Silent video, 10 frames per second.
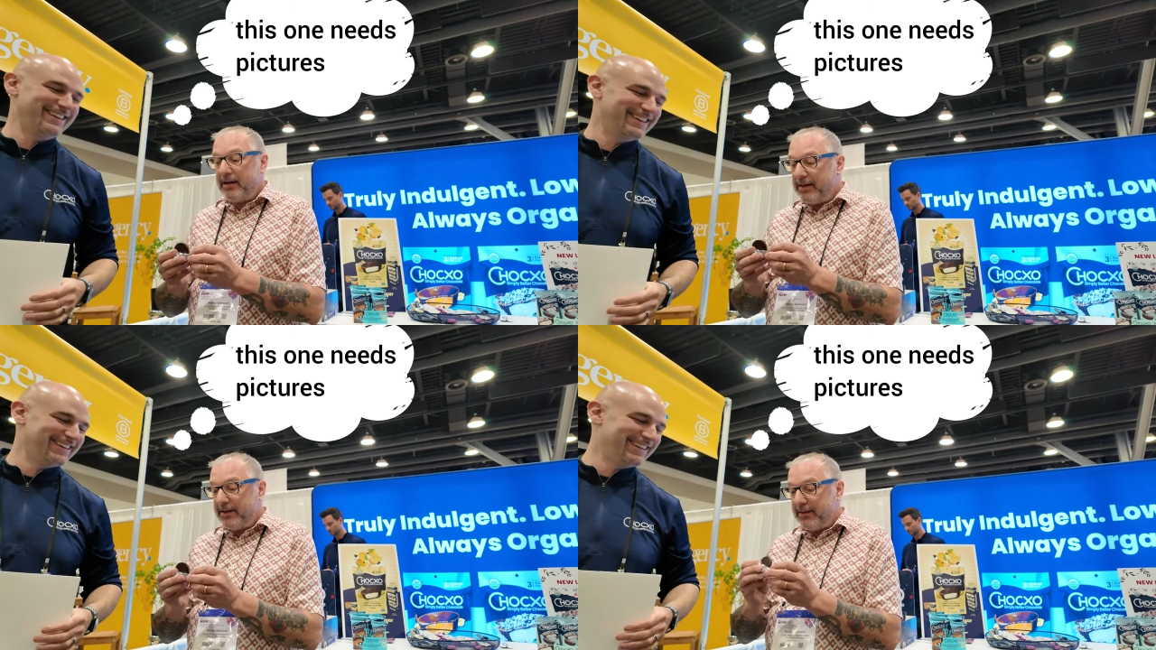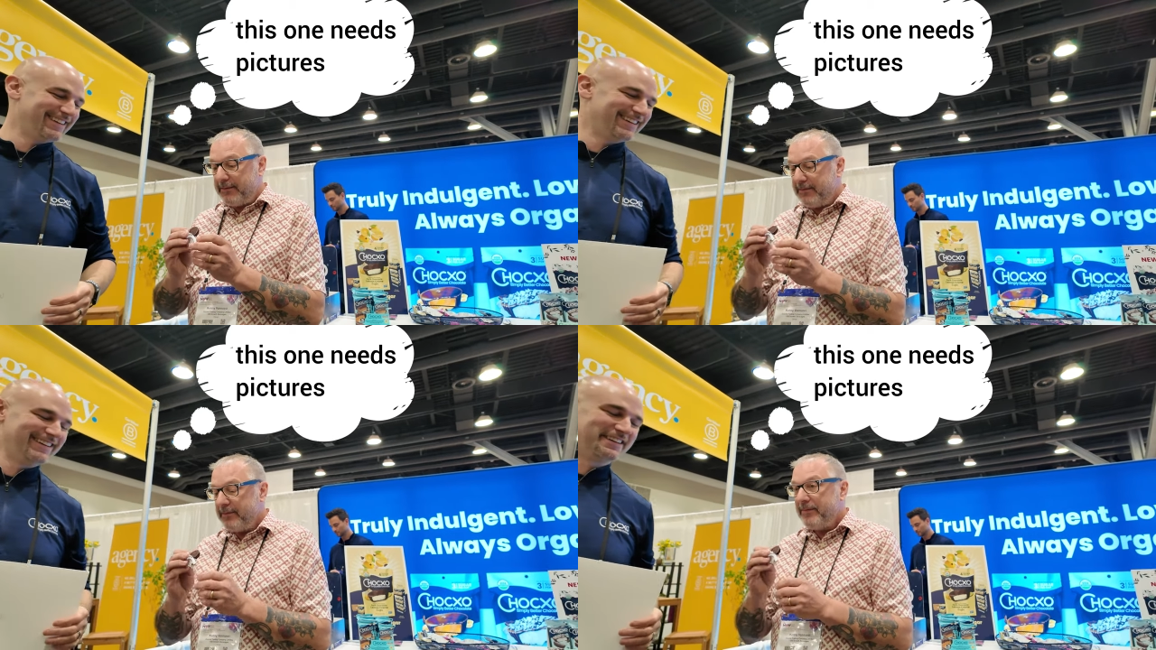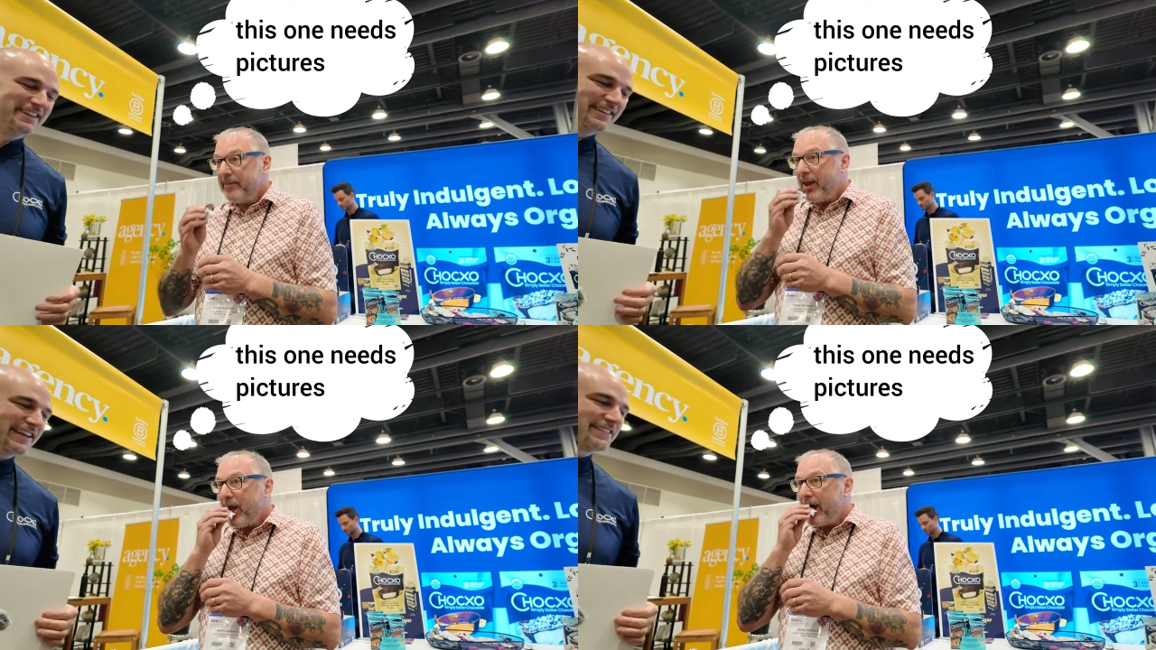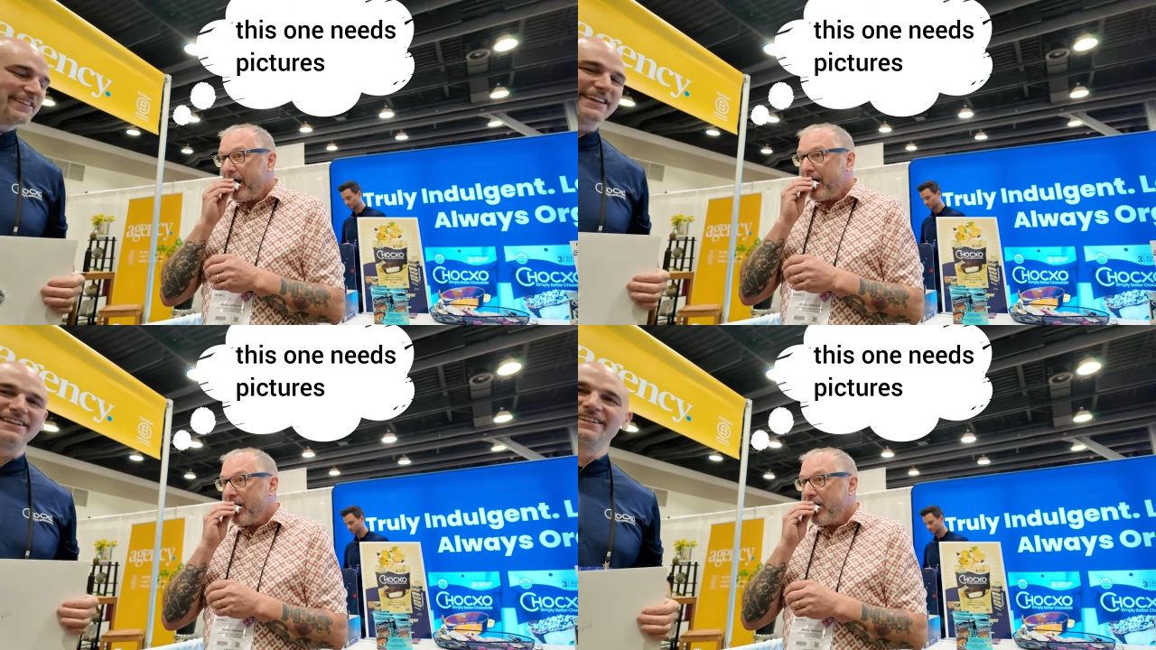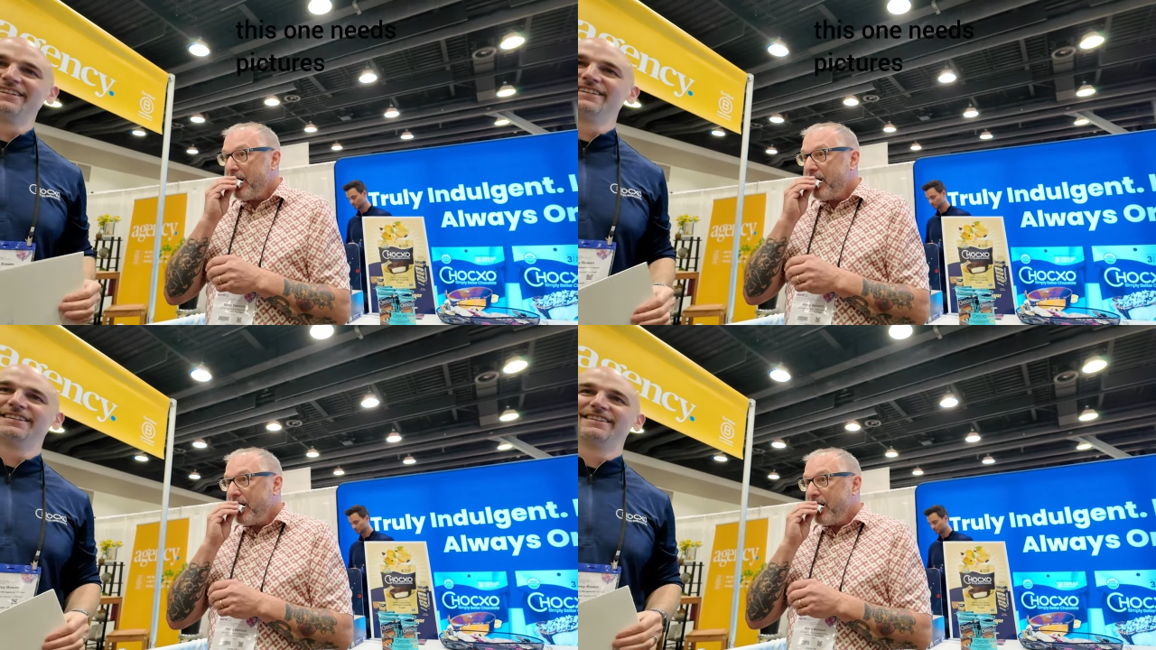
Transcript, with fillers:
Speaker 1: telling you. let Let's see. today. I